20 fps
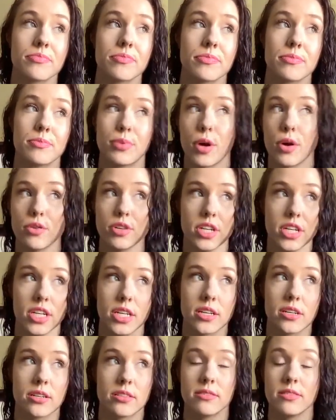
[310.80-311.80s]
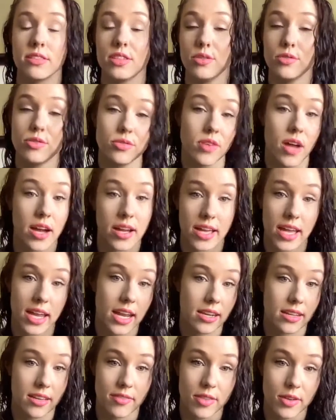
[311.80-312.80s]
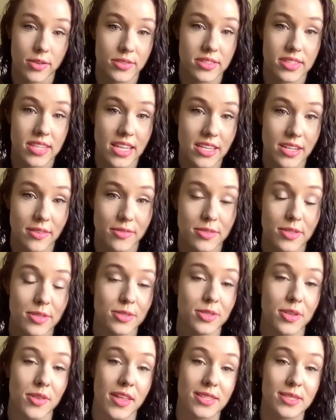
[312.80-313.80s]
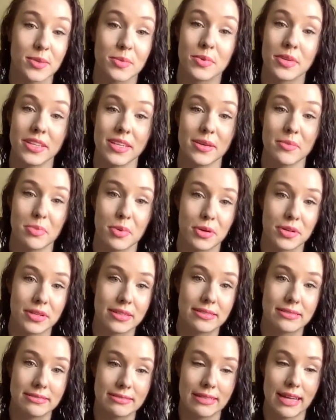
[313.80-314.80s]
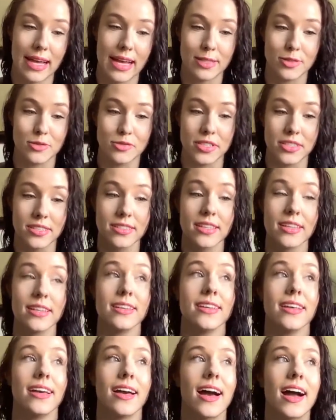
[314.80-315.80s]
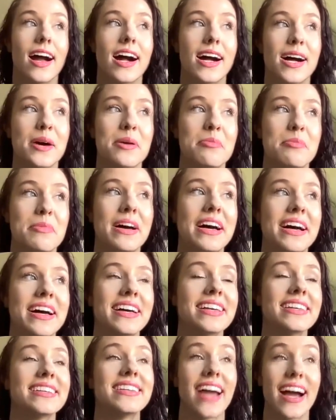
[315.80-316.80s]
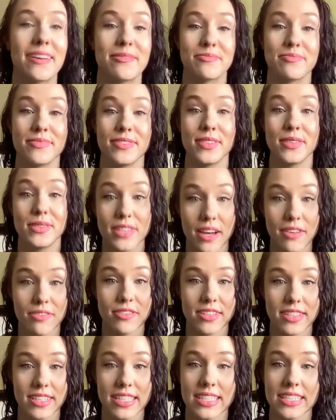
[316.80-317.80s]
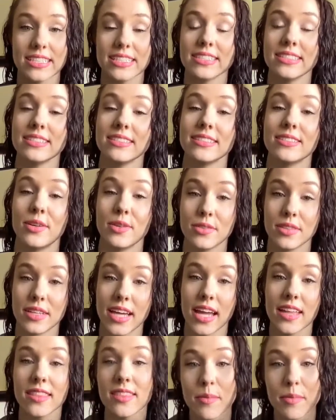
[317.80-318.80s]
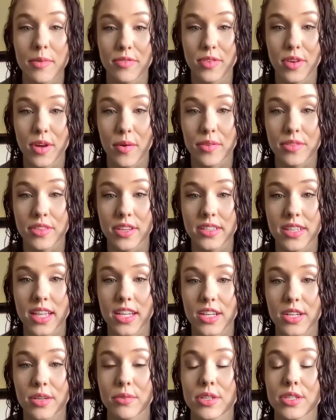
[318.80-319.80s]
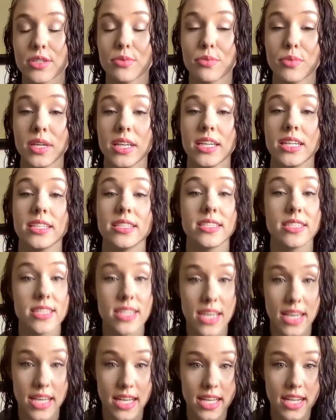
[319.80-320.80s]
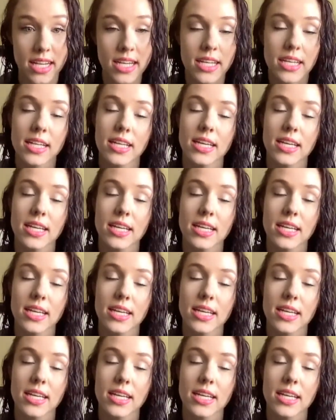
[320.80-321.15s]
broker, you do not get any of those incentives. So that's a really important asterisk. Yeah, you definitely only get them if you go with their lender, which we did.